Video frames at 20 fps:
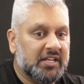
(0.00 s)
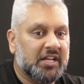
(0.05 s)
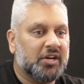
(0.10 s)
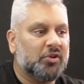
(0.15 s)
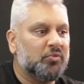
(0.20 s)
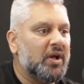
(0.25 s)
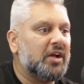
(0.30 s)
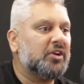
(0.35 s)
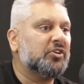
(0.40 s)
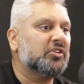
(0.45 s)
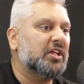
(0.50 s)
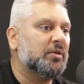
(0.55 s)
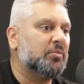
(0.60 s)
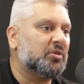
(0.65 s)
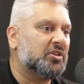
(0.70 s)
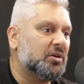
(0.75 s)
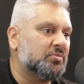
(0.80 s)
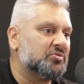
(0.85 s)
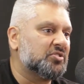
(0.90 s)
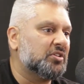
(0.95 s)
and then a record
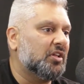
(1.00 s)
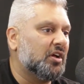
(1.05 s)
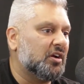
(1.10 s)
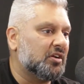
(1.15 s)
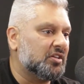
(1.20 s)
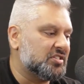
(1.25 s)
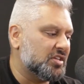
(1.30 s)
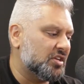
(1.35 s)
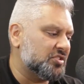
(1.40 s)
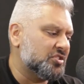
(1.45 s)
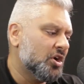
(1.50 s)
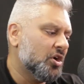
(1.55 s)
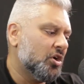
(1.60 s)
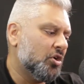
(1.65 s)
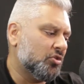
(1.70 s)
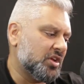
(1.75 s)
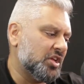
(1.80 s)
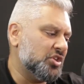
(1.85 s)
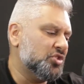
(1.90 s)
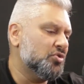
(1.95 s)
label comes along and says,
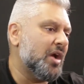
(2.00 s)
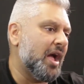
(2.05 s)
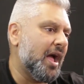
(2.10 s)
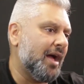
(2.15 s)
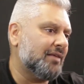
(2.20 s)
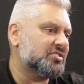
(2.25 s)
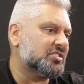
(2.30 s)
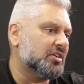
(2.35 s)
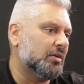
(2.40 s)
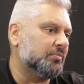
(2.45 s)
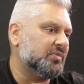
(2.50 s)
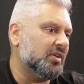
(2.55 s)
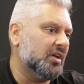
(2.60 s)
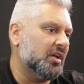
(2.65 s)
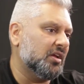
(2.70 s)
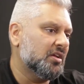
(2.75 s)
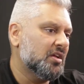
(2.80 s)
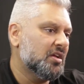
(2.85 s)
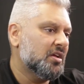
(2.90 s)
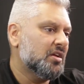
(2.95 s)
"Okay, you have
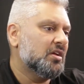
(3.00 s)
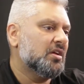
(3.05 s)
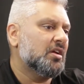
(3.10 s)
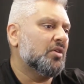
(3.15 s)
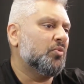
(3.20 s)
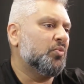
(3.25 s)
something. Yeah.